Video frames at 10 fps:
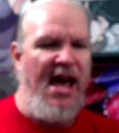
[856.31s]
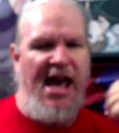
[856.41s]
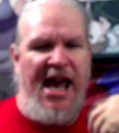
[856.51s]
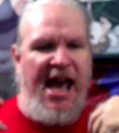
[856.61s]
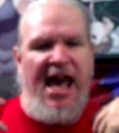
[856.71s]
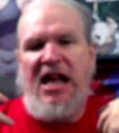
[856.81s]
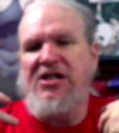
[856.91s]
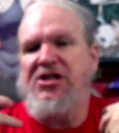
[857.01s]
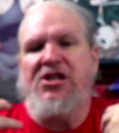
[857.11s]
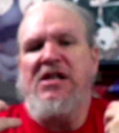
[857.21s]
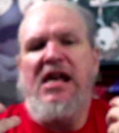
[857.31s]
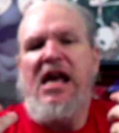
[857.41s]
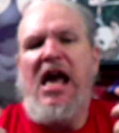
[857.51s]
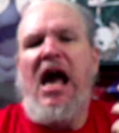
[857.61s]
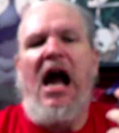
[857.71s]
And
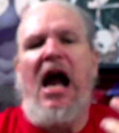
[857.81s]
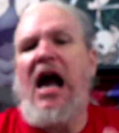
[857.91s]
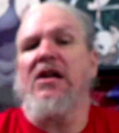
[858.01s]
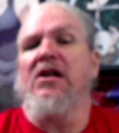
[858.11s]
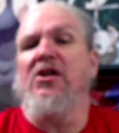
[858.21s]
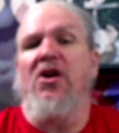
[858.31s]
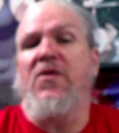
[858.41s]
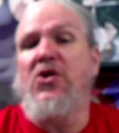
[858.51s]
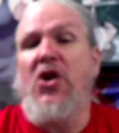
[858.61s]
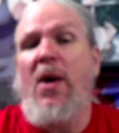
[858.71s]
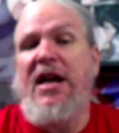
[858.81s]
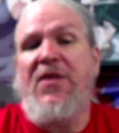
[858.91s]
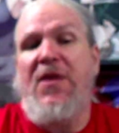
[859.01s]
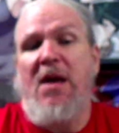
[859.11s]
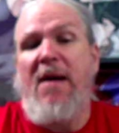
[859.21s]
I don't know if you know
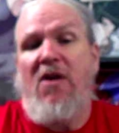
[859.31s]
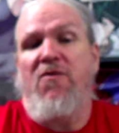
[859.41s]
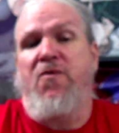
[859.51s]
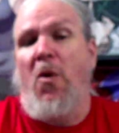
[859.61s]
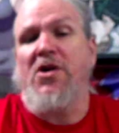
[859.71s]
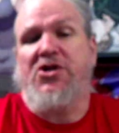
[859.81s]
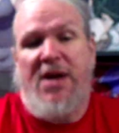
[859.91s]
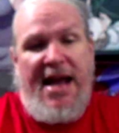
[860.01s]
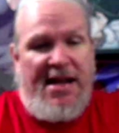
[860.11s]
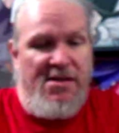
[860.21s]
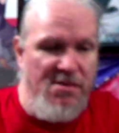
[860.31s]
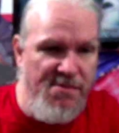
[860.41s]
anything about Fortran.